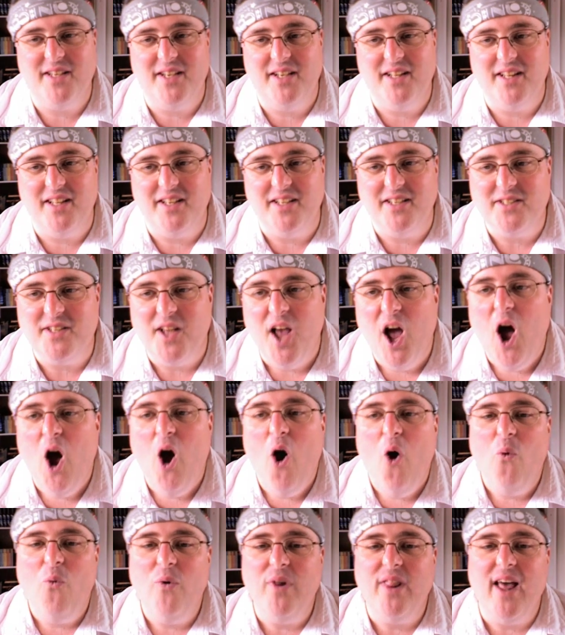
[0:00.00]
killings,
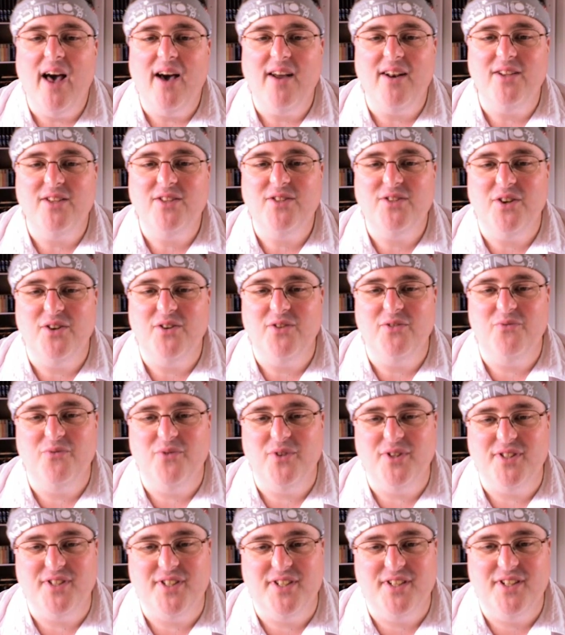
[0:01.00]
without a certain
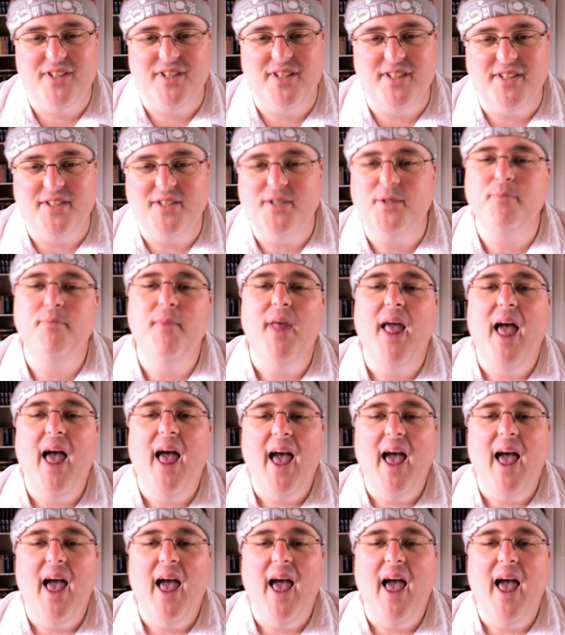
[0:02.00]
resilience.